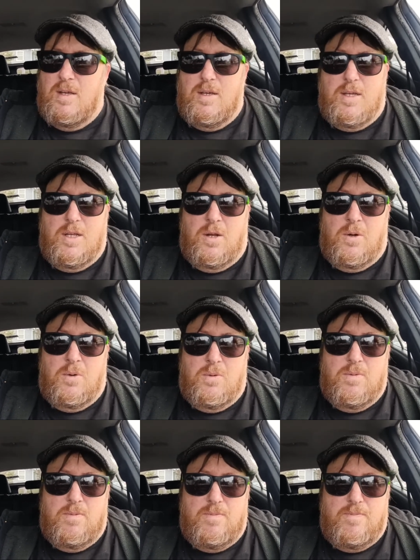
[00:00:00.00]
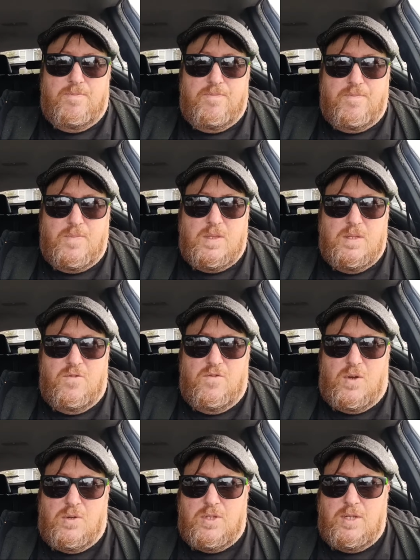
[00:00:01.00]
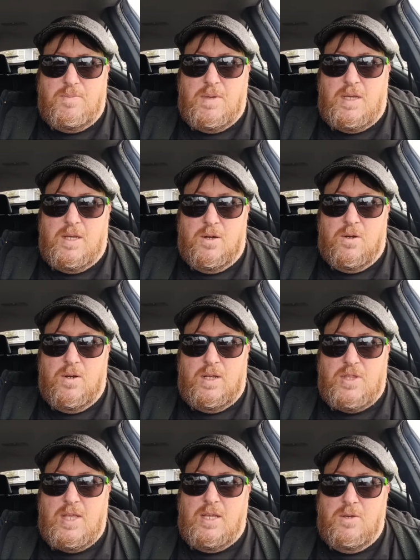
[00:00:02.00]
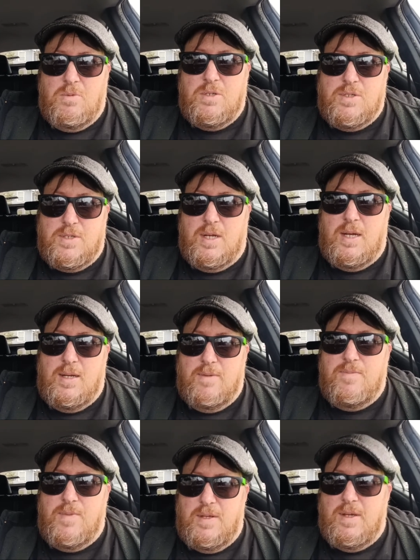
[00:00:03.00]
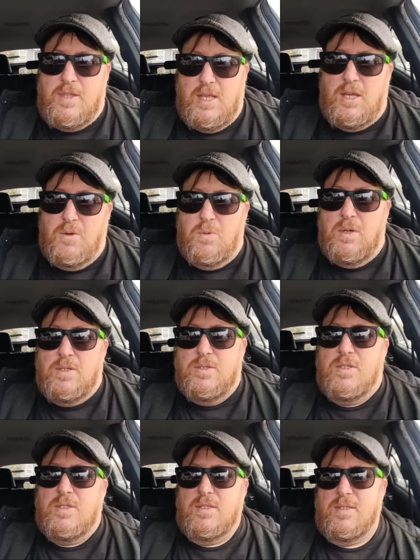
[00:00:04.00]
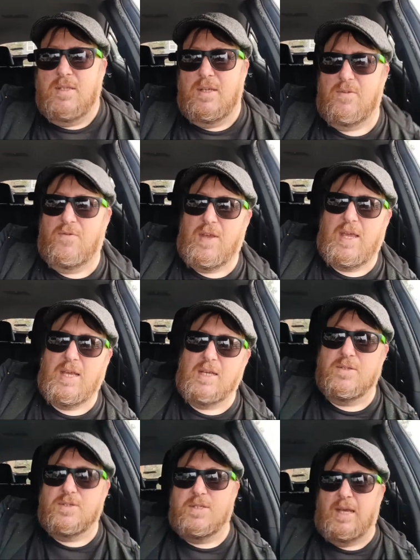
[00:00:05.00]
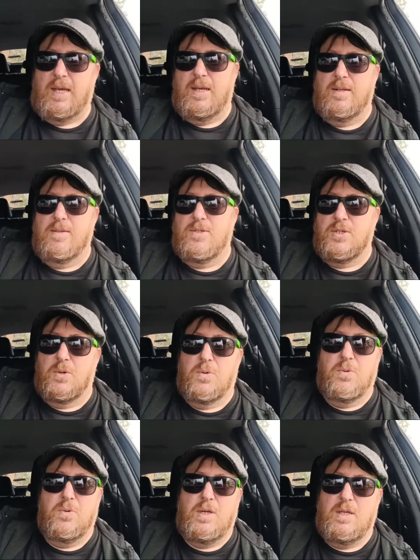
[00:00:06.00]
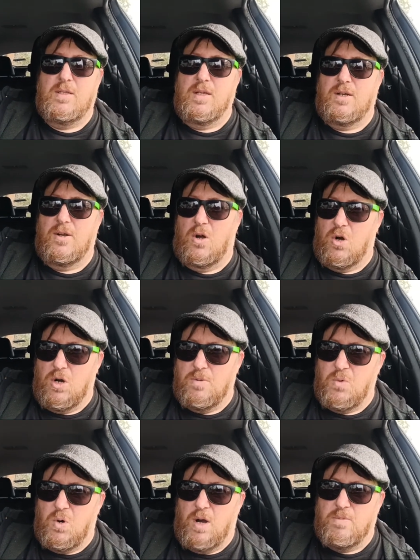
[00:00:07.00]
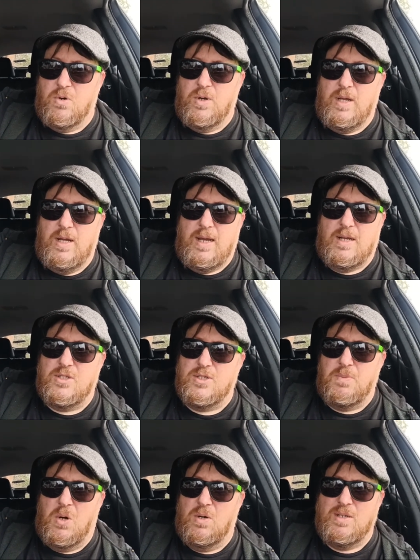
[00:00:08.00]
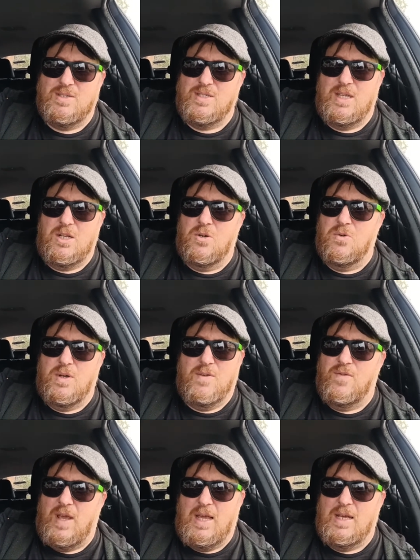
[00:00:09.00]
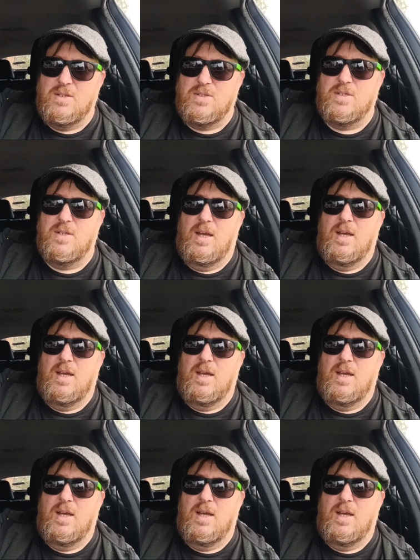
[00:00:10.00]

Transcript: you know faulting me here. I think it was uh I think it was in Vegas. And so he did an armed robbery at a small casino in Vegas